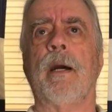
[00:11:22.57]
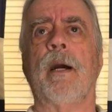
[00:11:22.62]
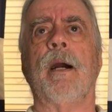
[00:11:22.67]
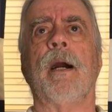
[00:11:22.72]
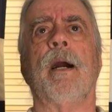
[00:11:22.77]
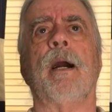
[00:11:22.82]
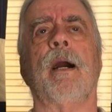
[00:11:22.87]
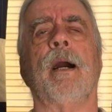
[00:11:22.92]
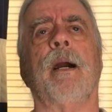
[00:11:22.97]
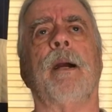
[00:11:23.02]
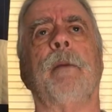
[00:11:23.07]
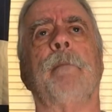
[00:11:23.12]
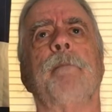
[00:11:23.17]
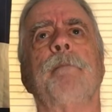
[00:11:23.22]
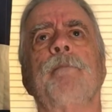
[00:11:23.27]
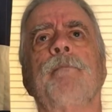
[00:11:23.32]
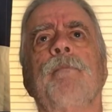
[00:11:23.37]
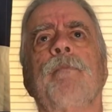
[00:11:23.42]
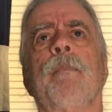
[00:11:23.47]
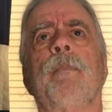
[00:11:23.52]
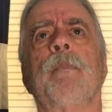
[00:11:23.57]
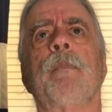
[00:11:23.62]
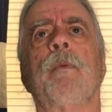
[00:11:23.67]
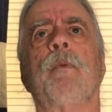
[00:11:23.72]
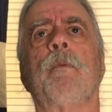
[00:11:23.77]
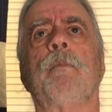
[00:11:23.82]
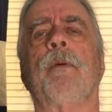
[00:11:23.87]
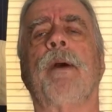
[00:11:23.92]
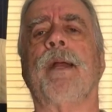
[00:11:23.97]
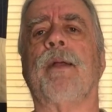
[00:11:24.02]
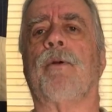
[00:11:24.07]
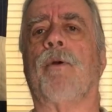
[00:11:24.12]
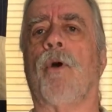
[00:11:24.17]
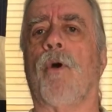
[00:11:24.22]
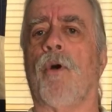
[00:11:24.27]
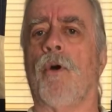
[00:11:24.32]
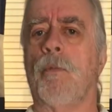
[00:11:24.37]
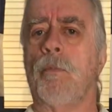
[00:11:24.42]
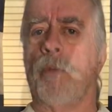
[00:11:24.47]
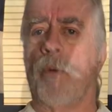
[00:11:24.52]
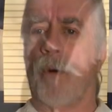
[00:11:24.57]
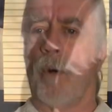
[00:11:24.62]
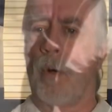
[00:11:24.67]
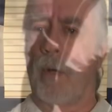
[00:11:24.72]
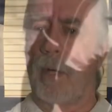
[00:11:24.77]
We played curb ball